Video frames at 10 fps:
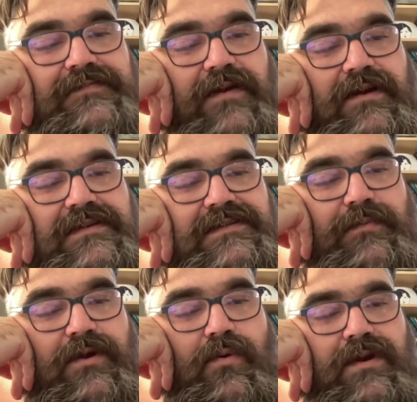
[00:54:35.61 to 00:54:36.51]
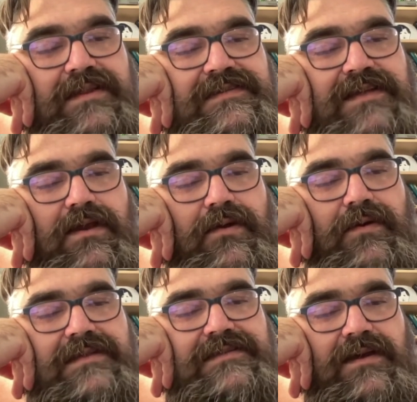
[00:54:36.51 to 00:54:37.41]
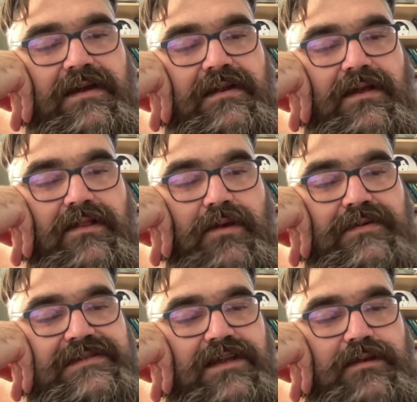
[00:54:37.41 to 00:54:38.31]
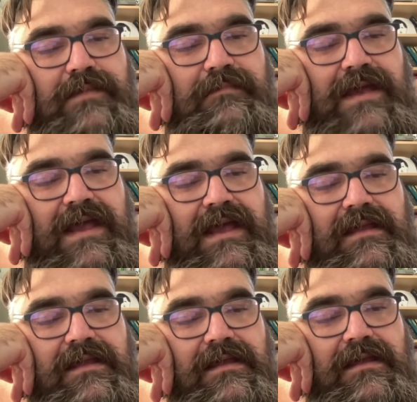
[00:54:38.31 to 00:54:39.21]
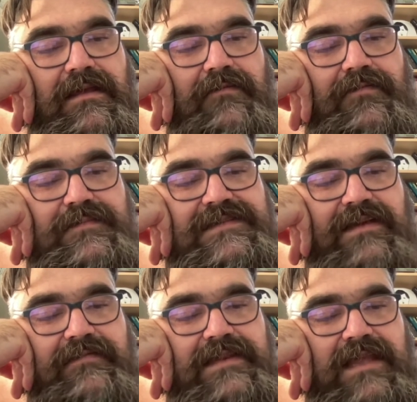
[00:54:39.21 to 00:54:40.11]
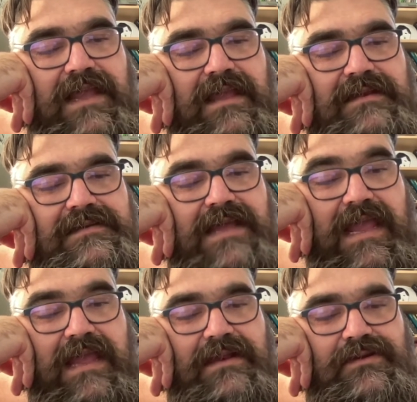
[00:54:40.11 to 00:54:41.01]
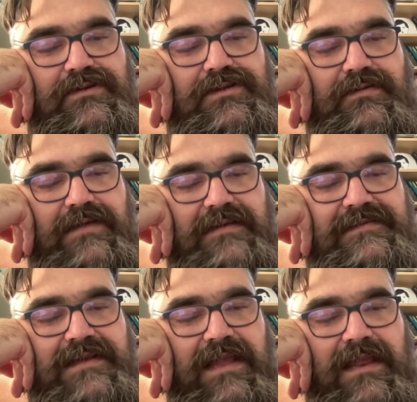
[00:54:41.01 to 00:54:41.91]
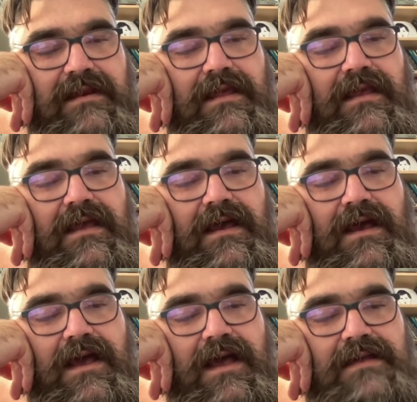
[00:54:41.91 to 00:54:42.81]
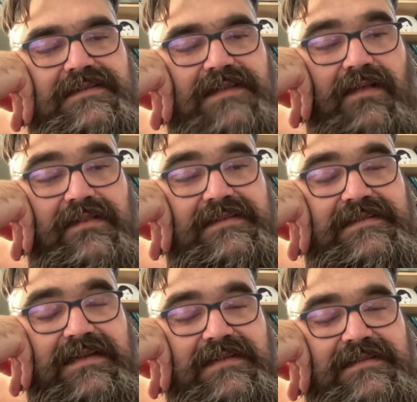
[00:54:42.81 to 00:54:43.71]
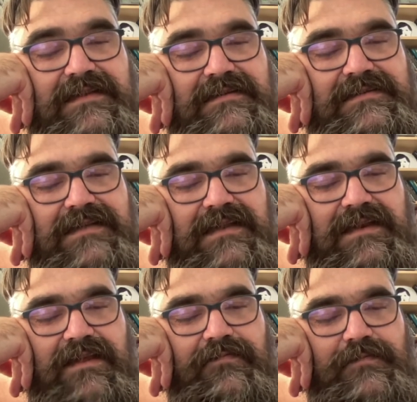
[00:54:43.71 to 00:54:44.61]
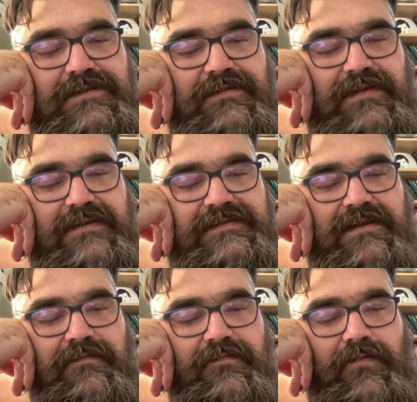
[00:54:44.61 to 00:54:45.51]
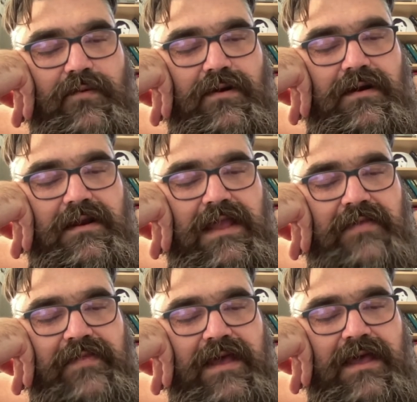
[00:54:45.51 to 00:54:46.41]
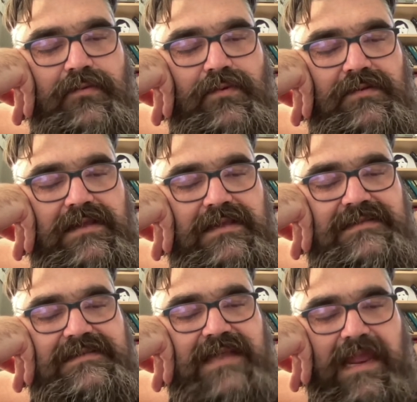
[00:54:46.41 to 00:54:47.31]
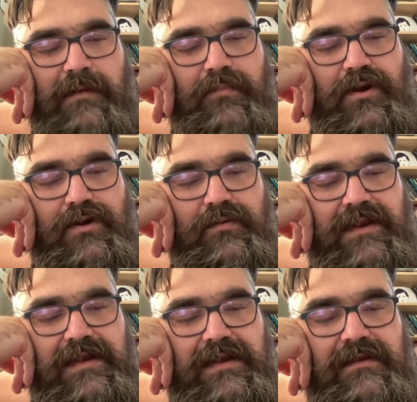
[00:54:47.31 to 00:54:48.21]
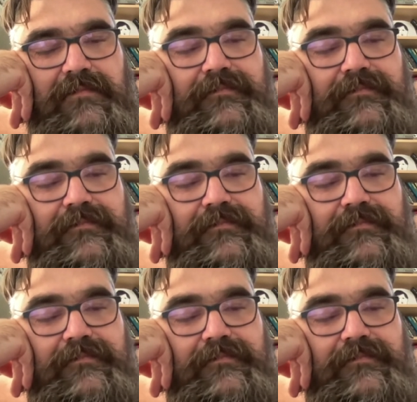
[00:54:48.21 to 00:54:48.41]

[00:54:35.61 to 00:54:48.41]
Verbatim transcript: far as the recordings go, it's on Hello, It's Good to Be Back from 78 and 2008, Solid Citizen CD from 2004, and the unreleased Hamburg reading.